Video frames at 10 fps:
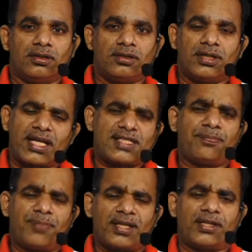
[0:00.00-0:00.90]
There is a
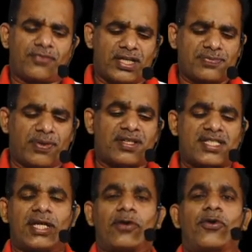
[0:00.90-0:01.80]
big difference between
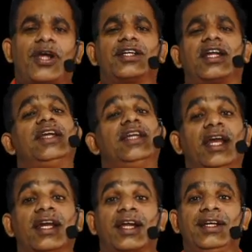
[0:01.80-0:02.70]
zero rated and
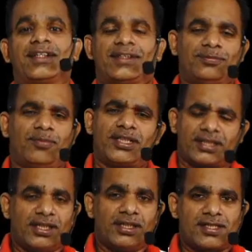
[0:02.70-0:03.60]
nil rated, but
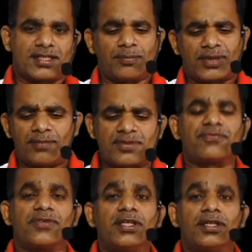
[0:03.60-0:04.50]
sometimes
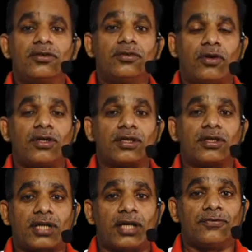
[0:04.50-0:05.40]
we got
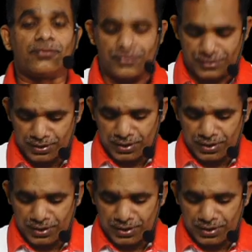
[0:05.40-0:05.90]
confused.